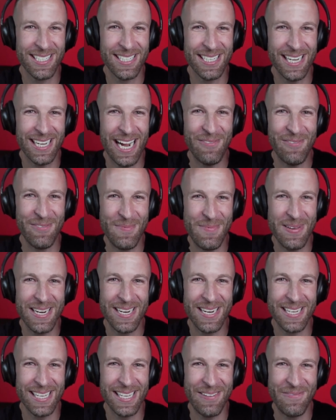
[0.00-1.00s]
God
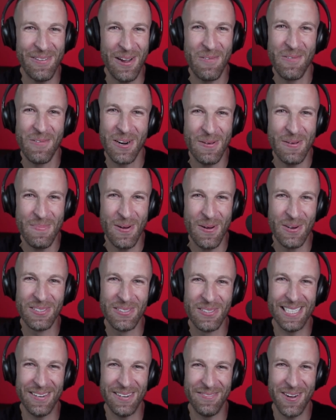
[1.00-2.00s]
forbid if I want to
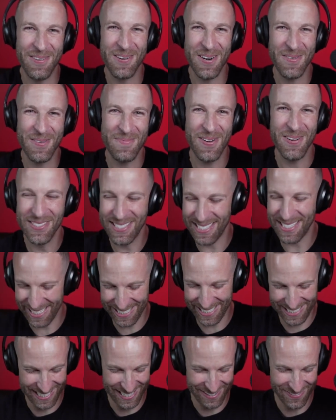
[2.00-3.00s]
post it. If I want to post it,
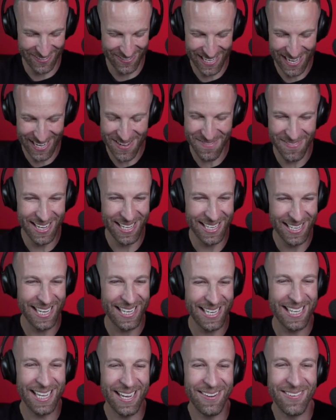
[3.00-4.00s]
it's like forget about it.
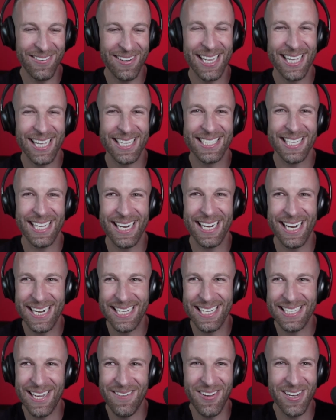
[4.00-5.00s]
I I realize that
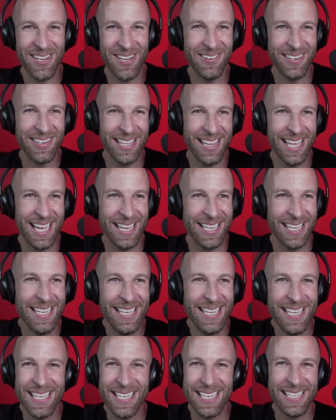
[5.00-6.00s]
anytime I go into that,
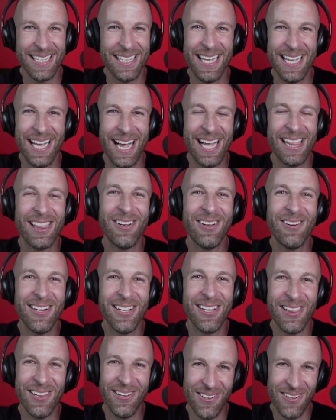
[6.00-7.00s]
I learned a
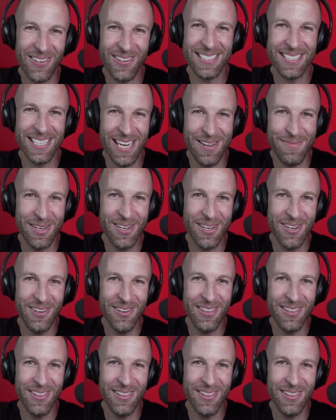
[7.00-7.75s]
long time ago